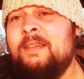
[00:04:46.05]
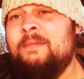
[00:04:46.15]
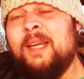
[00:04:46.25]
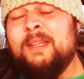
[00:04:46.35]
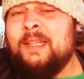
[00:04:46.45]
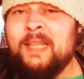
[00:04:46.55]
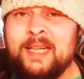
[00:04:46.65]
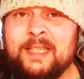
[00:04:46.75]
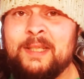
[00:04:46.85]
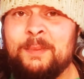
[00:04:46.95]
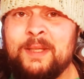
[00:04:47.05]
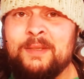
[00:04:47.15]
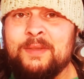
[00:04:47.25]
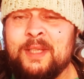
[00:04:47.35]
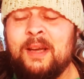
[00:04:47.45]
Not that that's
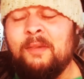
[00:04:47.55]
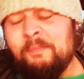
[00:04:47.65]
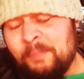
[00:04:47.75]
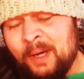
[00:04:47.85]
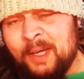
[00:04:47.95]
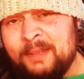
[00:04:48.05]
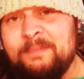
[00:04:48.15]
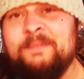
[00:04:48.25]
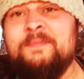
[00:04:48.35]
expensive stuff, but